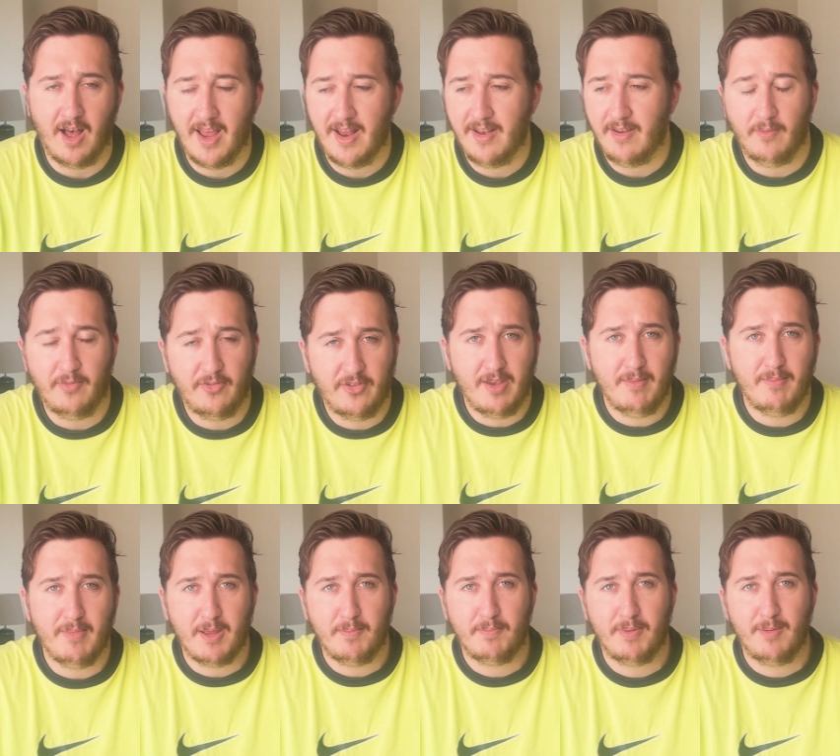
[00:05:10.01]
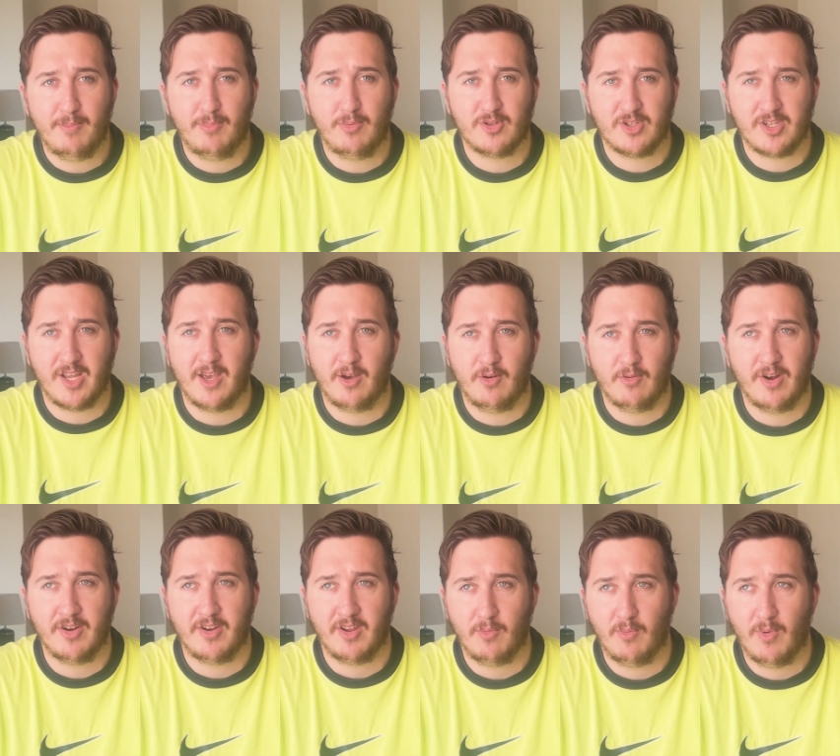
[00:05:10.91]
And I've seen many people say
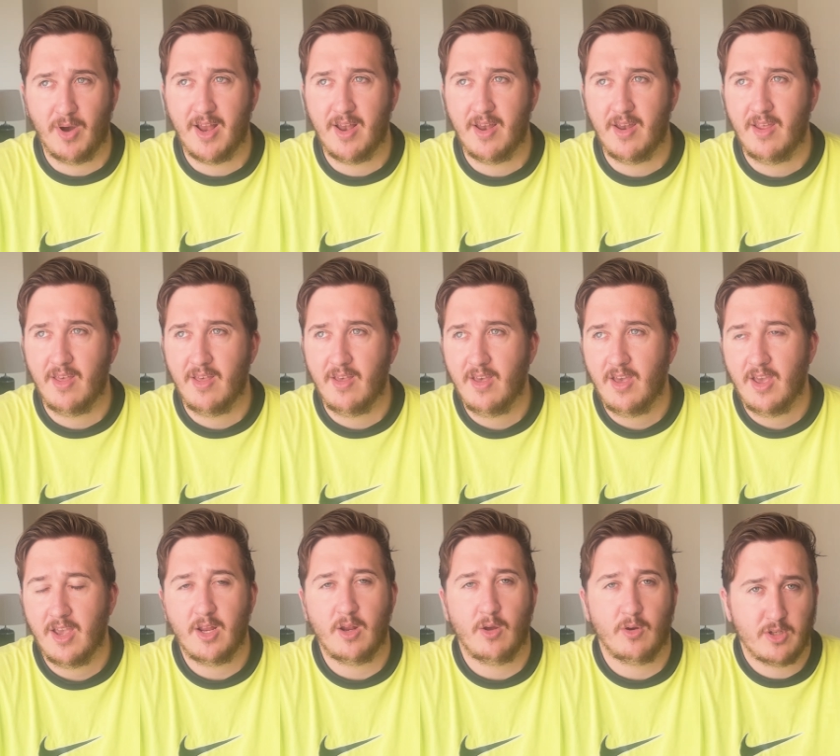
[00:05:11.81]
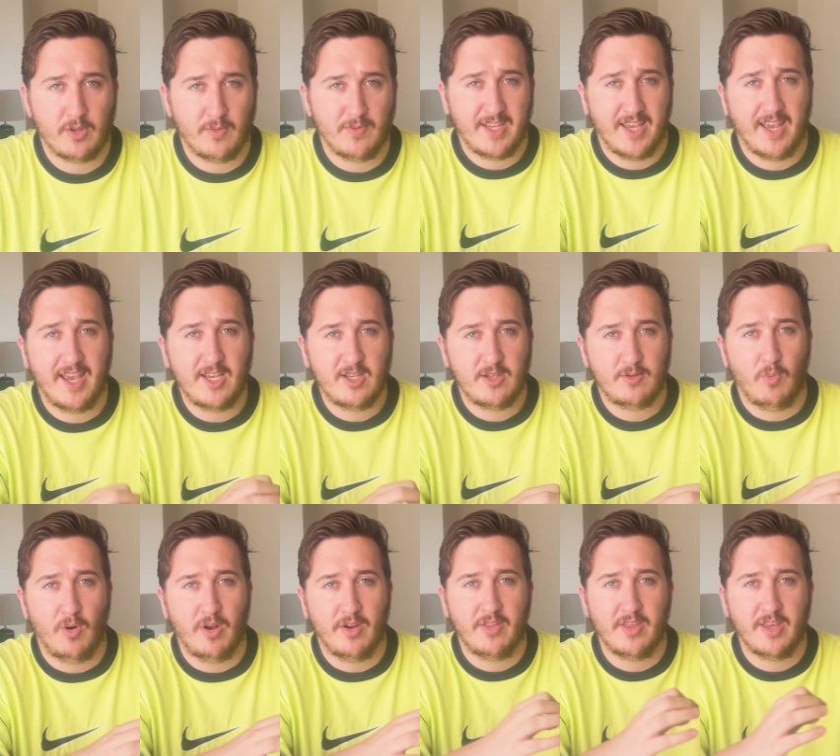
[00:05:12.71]
already when, you know, because obviously he's
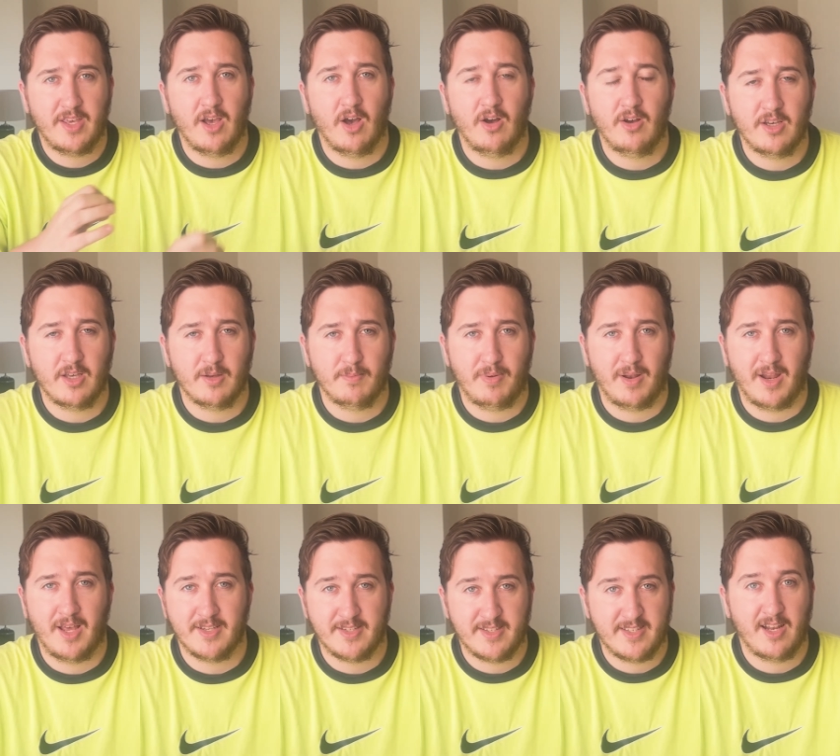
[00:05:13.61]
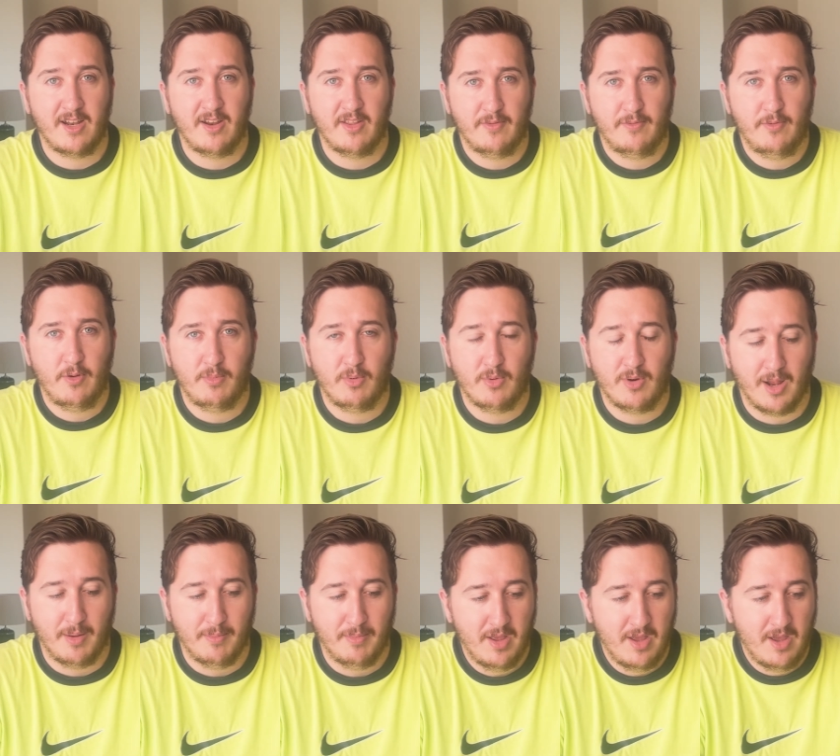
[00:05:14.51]
one of the younger players still at the football
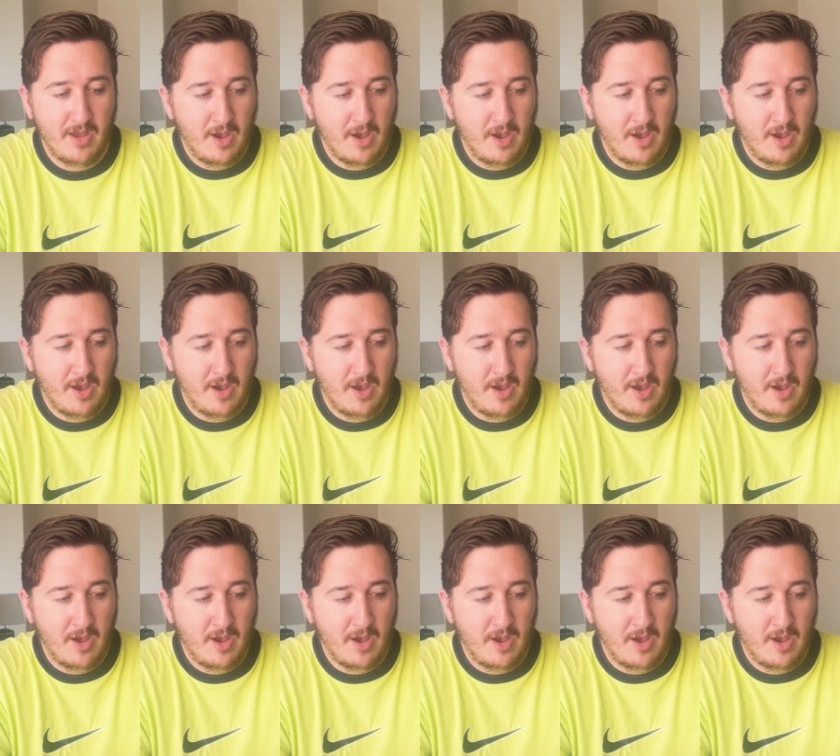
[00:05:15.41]
club.